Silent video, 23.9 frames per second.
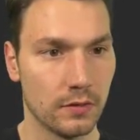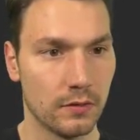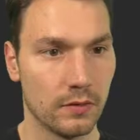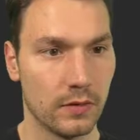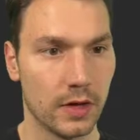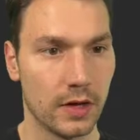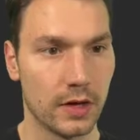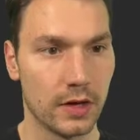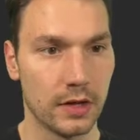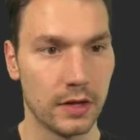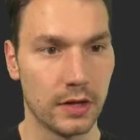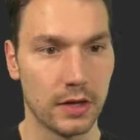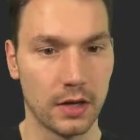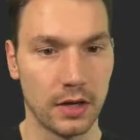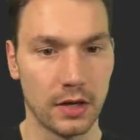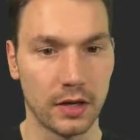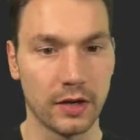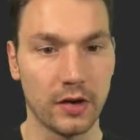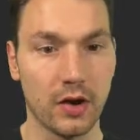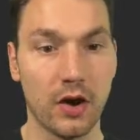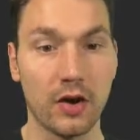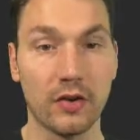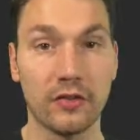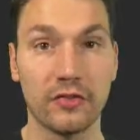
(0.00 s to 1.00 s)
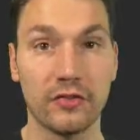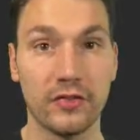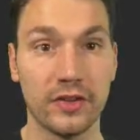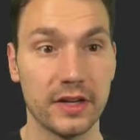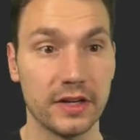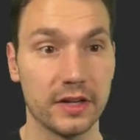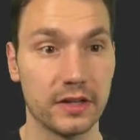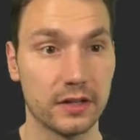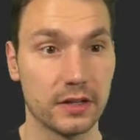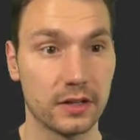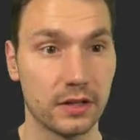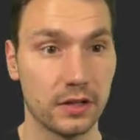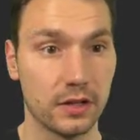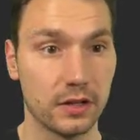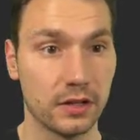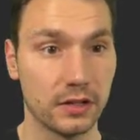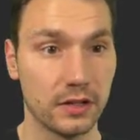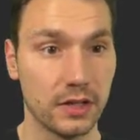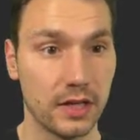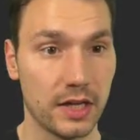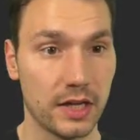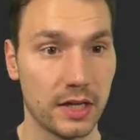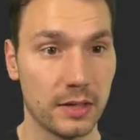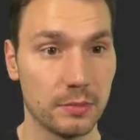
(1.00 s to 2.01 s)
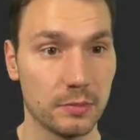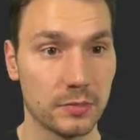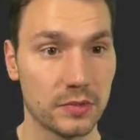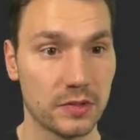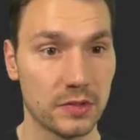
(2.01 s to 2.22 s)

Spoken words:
via a config name.